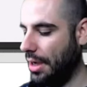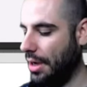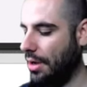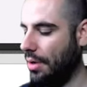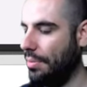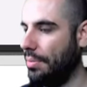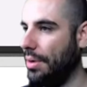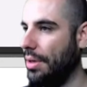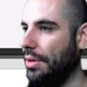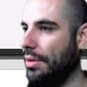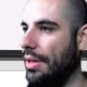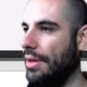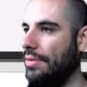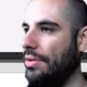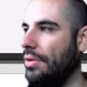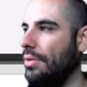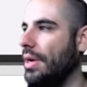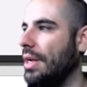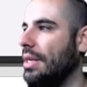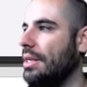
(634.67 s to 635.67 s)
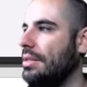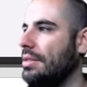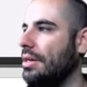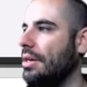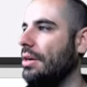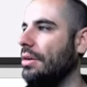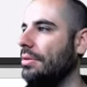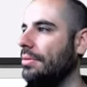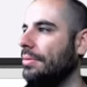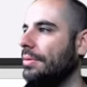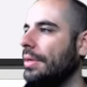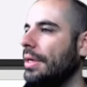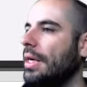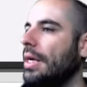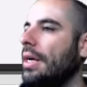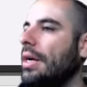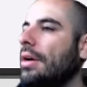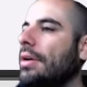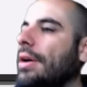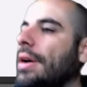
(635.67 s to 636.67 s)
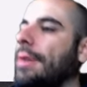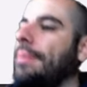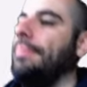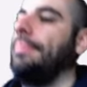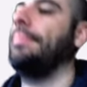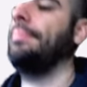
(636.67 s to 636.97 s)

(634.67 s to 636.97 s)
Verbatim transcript: Oh, but left and right, zero. Okay.